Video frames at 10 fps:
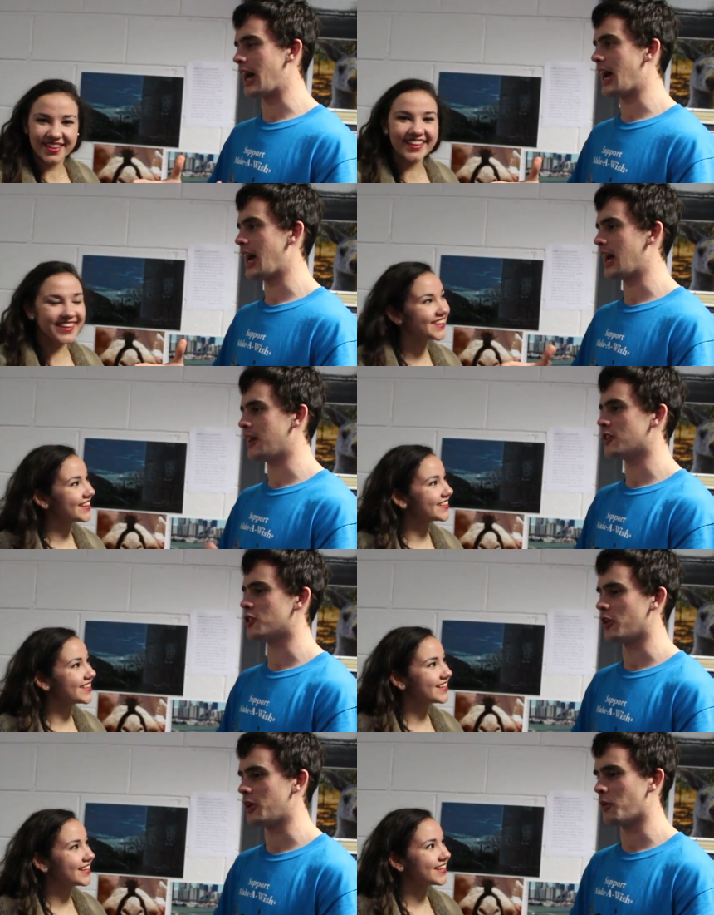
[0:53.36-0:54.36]

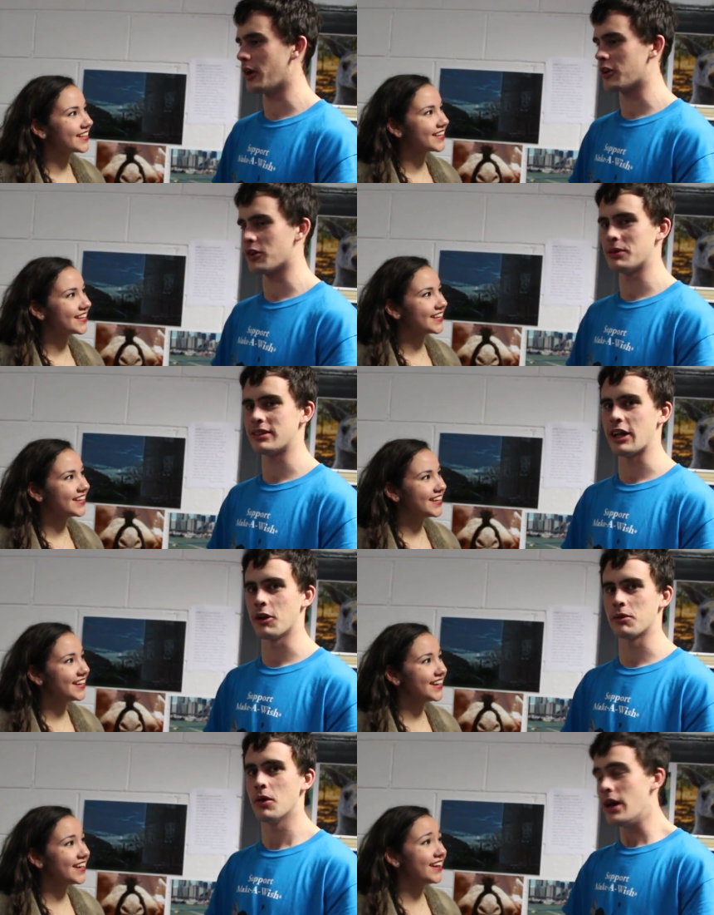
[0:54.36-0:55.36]
Speaker 1: and show you what you're going to be
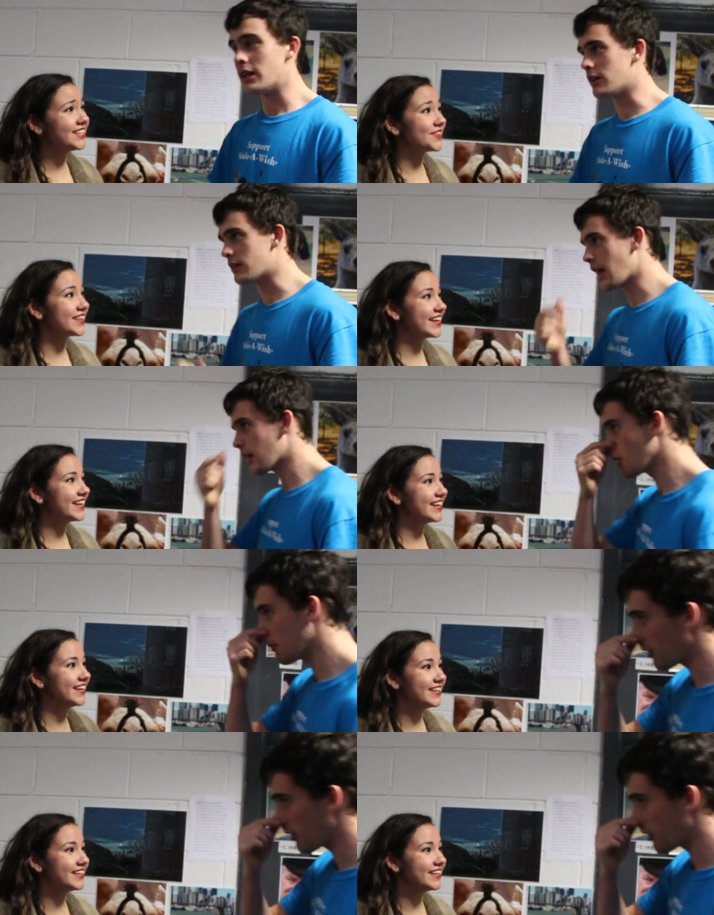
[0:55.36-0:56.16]
setting up to. Nice uh, so, uh, so